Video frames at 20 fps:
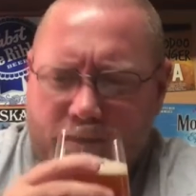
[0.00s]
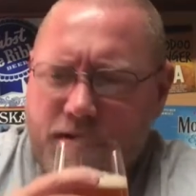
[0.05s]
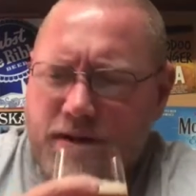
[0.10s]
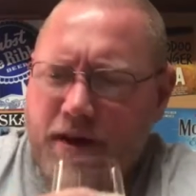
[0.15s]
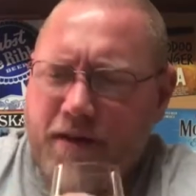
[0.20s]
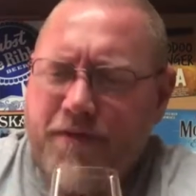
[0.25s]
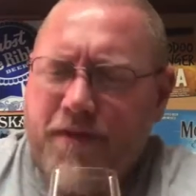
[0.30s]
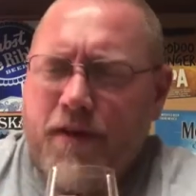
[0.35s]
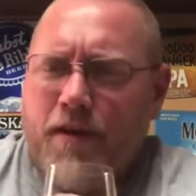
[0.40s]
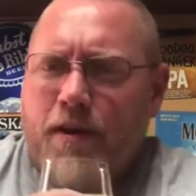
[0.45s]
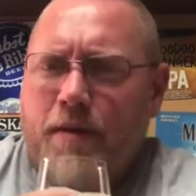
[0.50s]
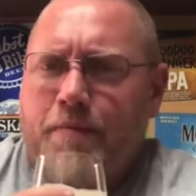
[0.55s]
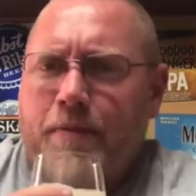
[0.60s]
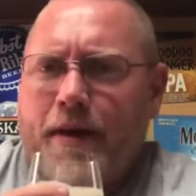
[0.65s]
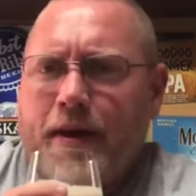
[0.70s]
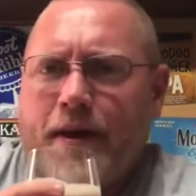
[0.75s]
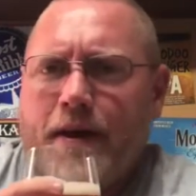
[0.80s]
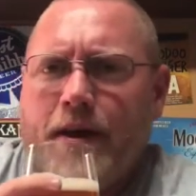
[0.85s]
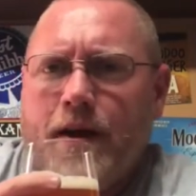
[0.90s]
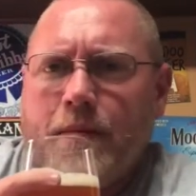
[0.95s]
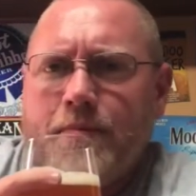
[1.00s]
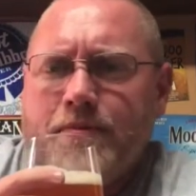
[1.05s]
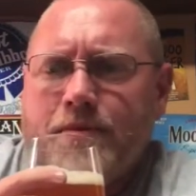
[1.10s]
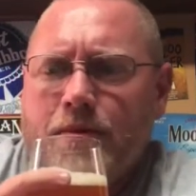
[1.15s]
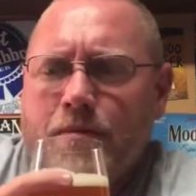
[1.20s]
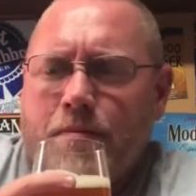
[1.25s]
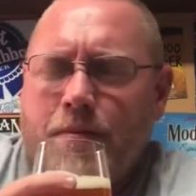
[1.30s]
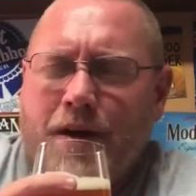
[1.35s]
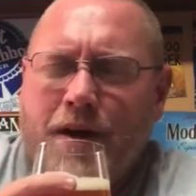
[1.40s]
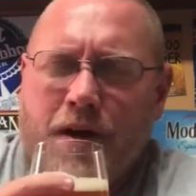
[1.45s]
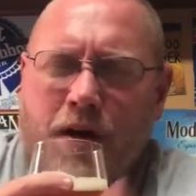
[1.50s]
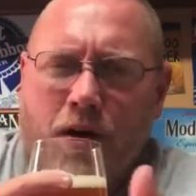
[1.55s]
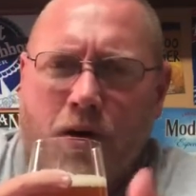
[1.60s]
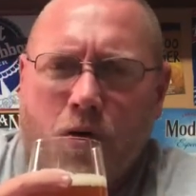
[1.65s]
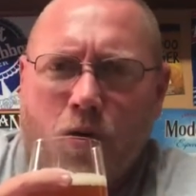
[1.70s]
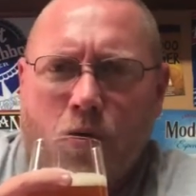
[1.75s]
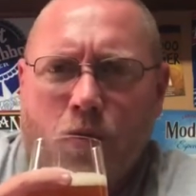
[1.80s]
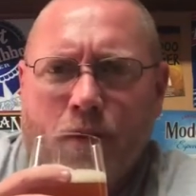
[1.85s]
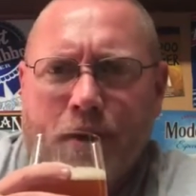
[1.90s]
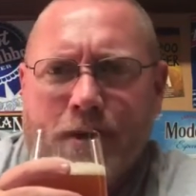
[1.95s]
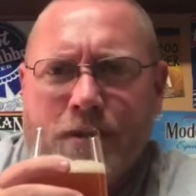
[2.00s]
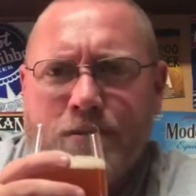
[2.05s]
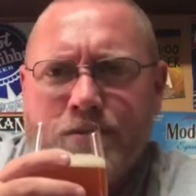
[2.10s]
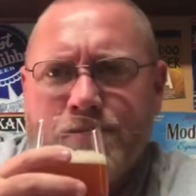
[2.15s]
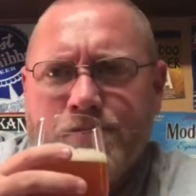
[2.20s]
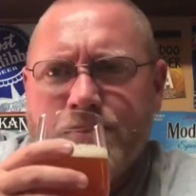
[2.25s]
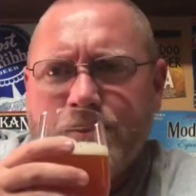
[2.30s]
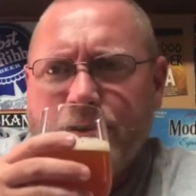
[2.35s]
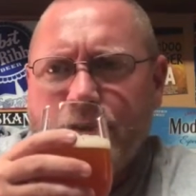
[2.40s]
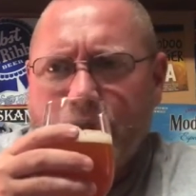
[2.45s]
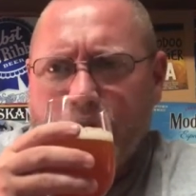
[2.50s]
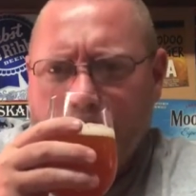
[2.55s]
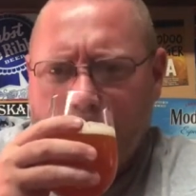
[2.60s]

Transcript: Definitely picking up some orange.